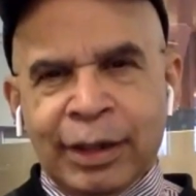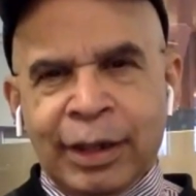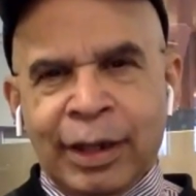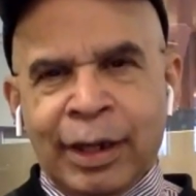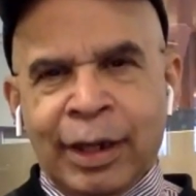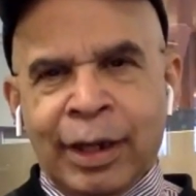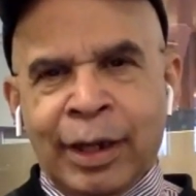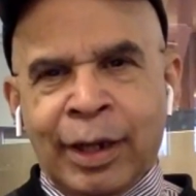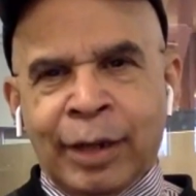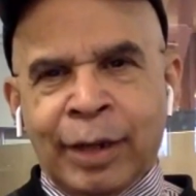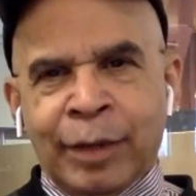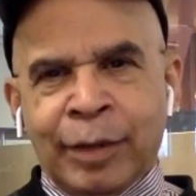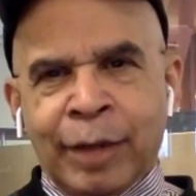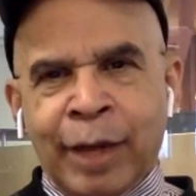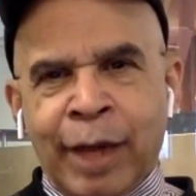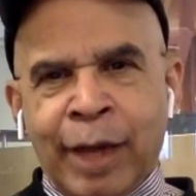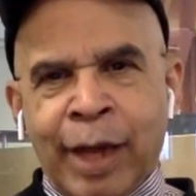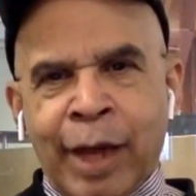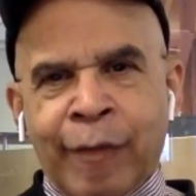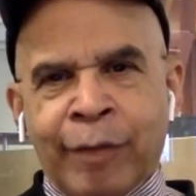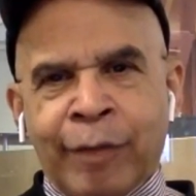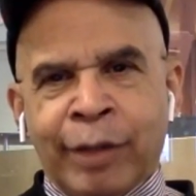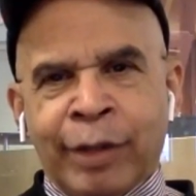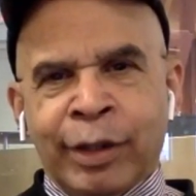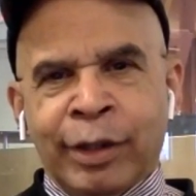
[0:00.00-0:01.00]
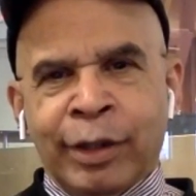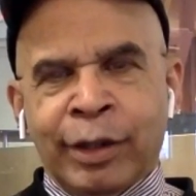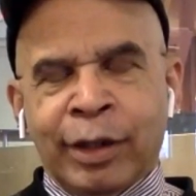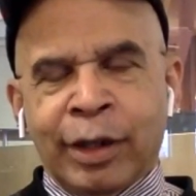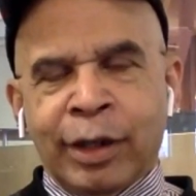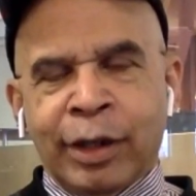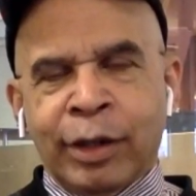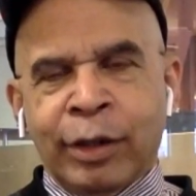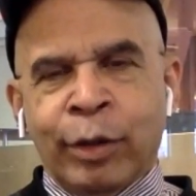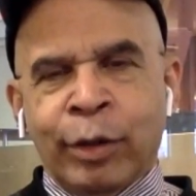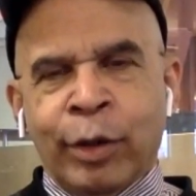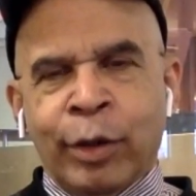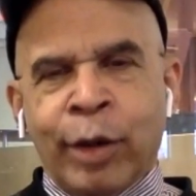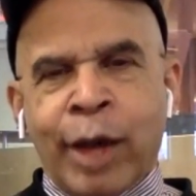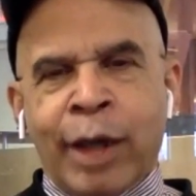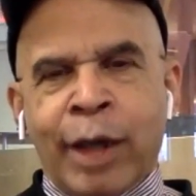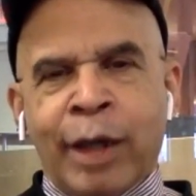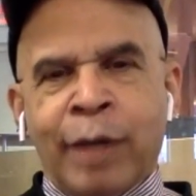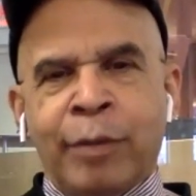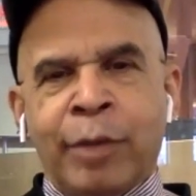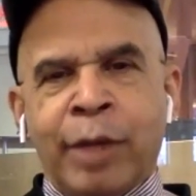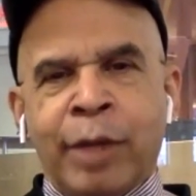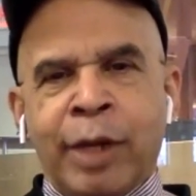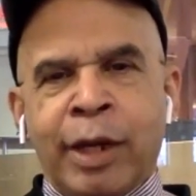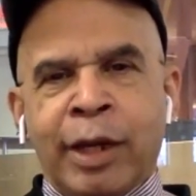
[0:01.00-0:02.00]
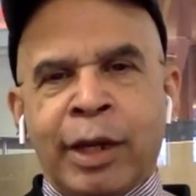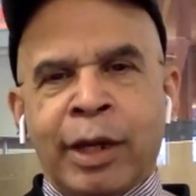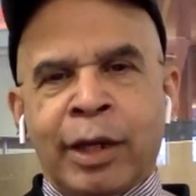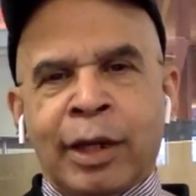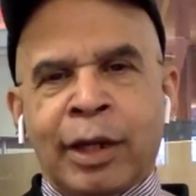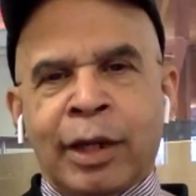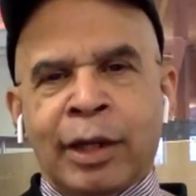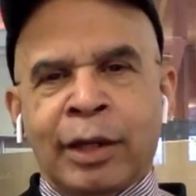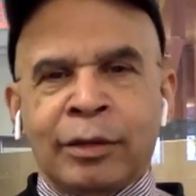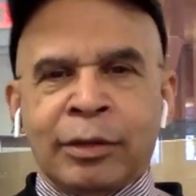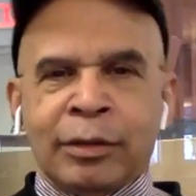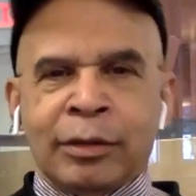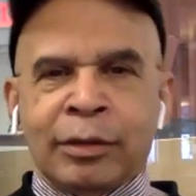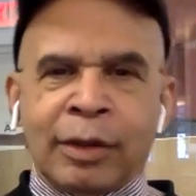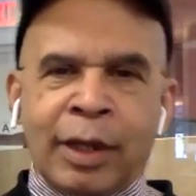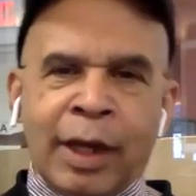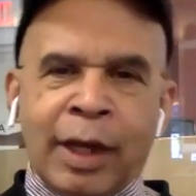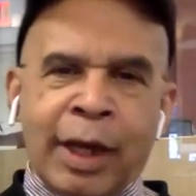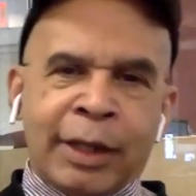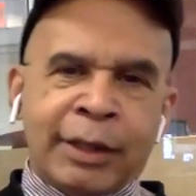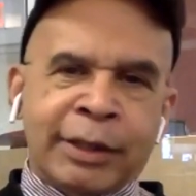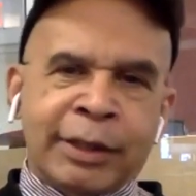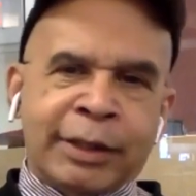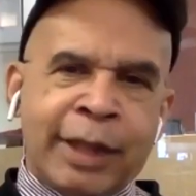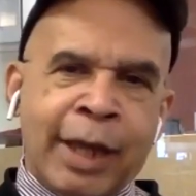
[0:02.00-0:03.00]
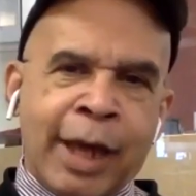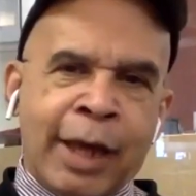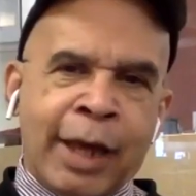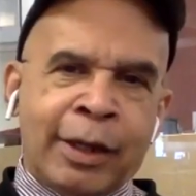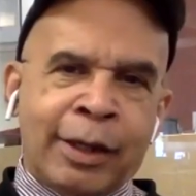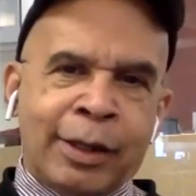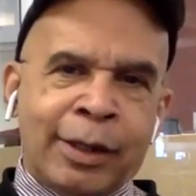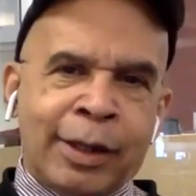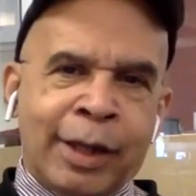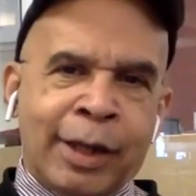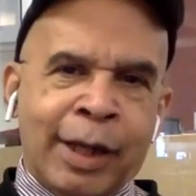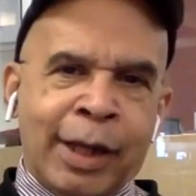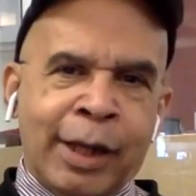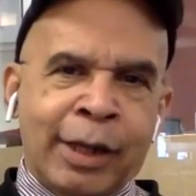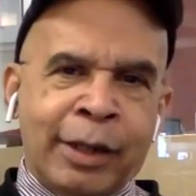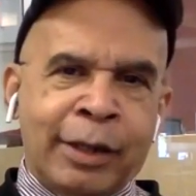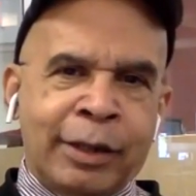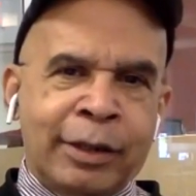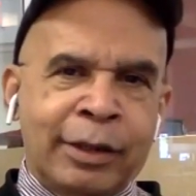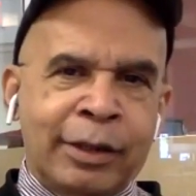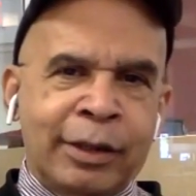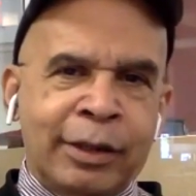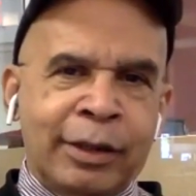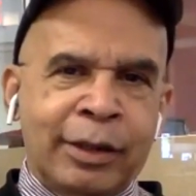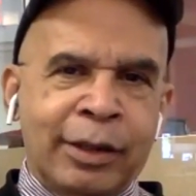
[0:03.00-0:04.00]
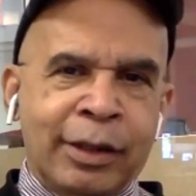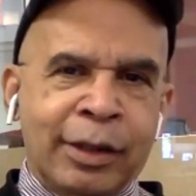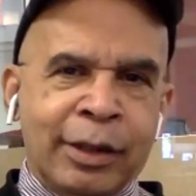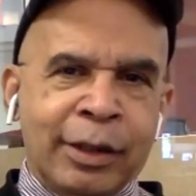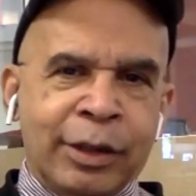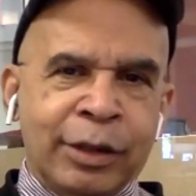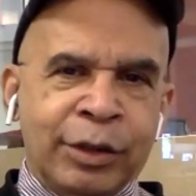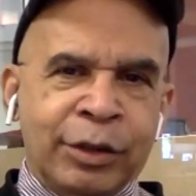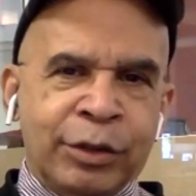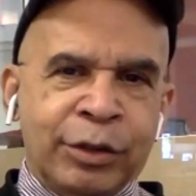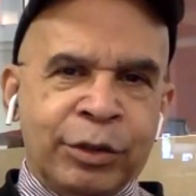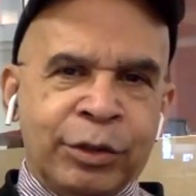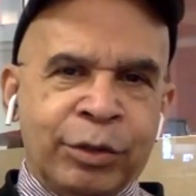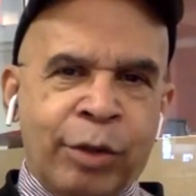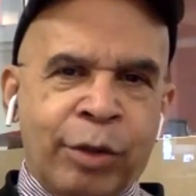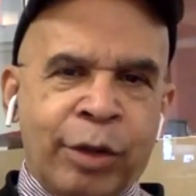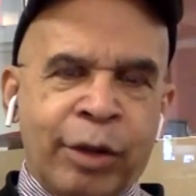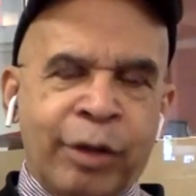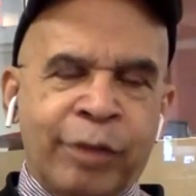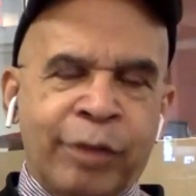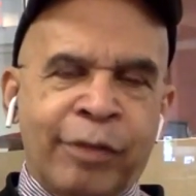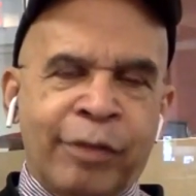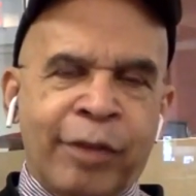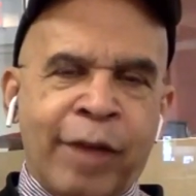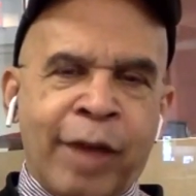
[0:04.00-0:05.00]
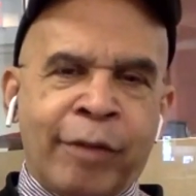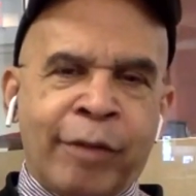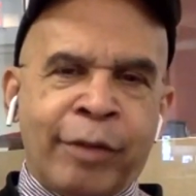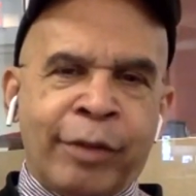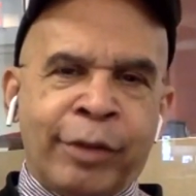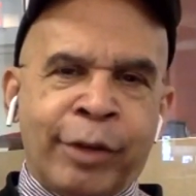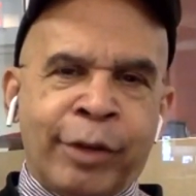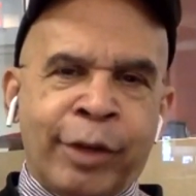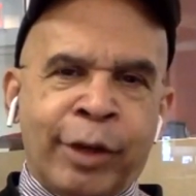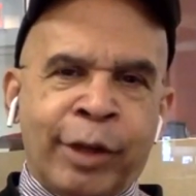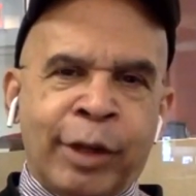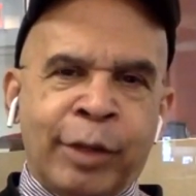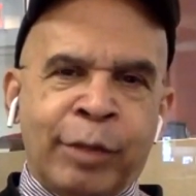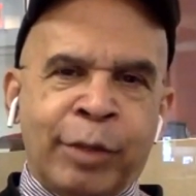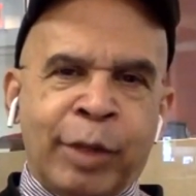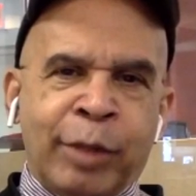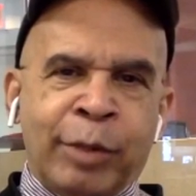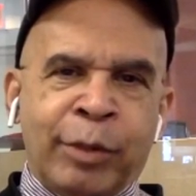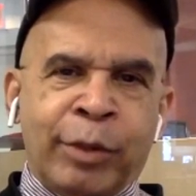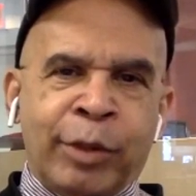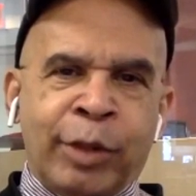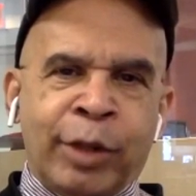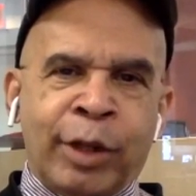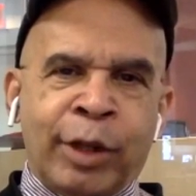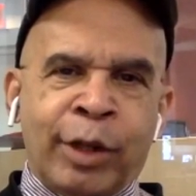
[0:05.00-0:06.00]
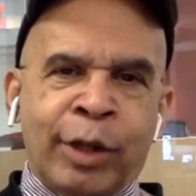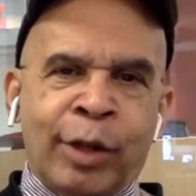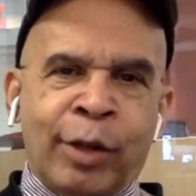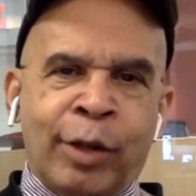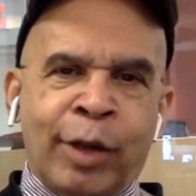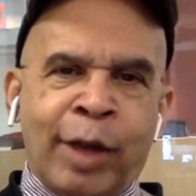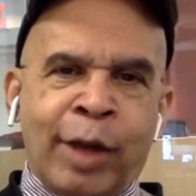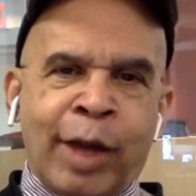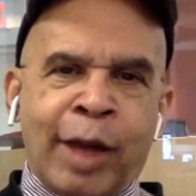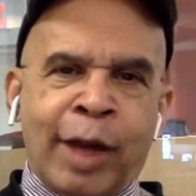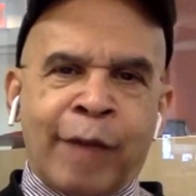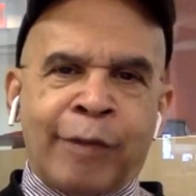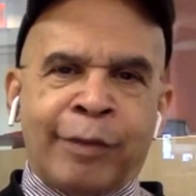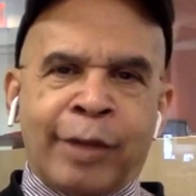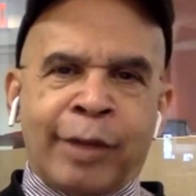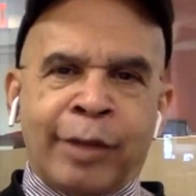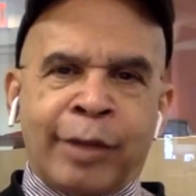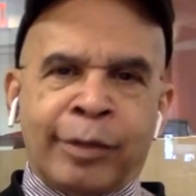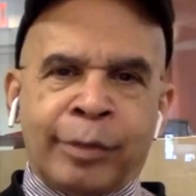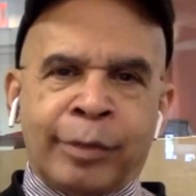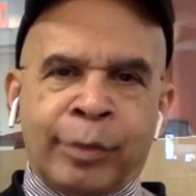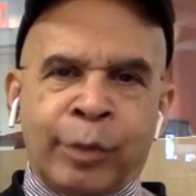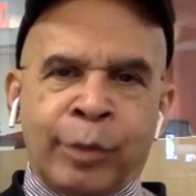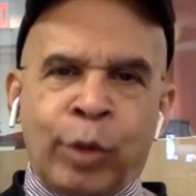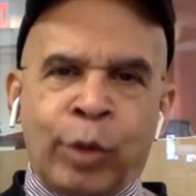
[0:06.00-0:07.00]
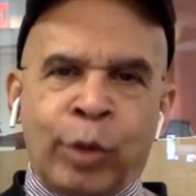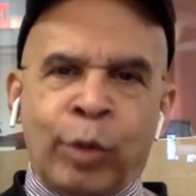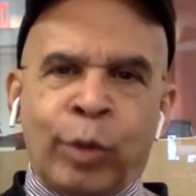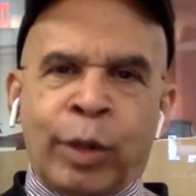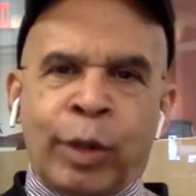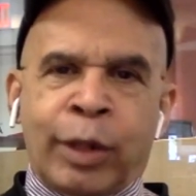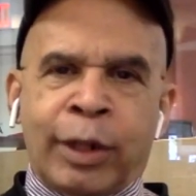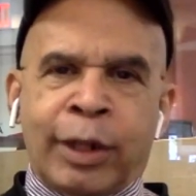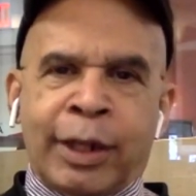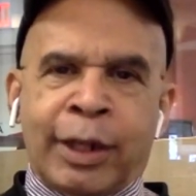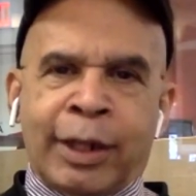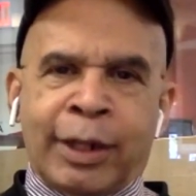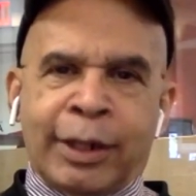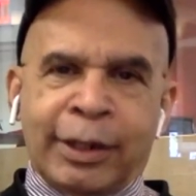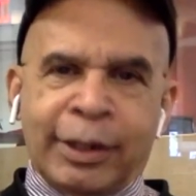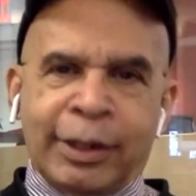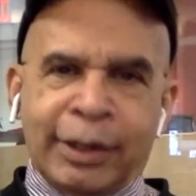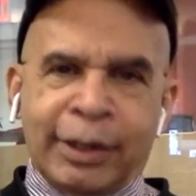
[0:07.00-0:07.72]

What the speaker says: You were at a meeting last Saturday, 25 or 30 people. You didn't know half of them. Who were they?